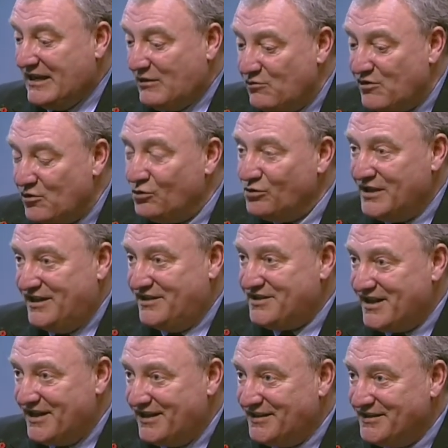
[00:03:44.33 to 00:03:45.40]
with all these
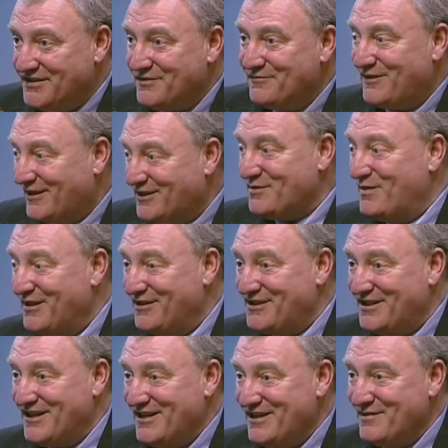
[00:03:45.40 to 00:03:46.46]
things,
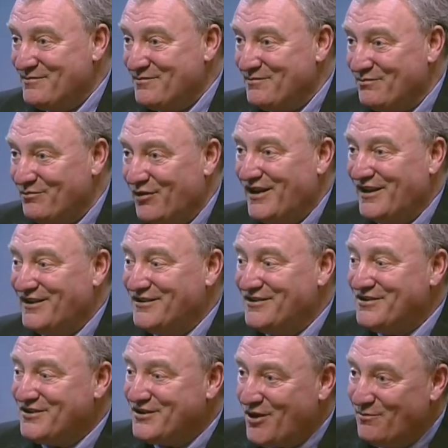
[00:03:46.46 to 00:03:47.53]
flexibility
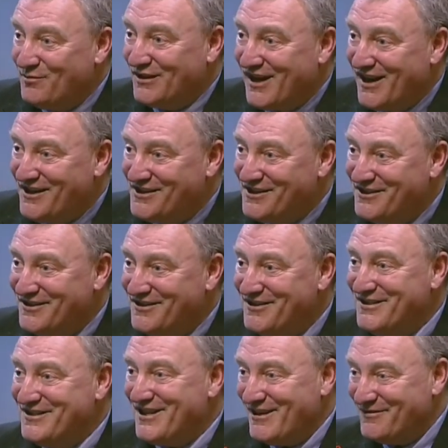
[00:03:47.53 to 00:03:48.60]
brings
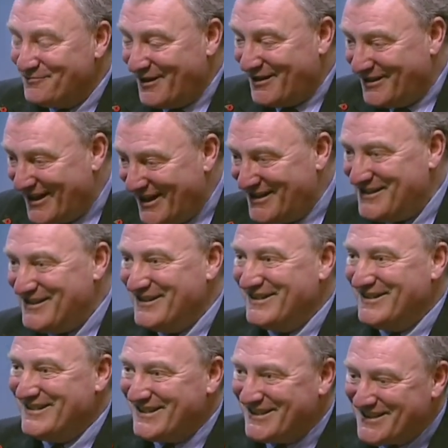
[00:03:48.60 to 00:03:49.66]
complications and
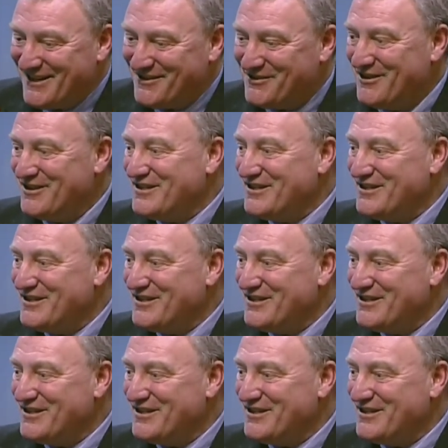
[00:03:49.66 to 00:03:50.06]
regulations, etc.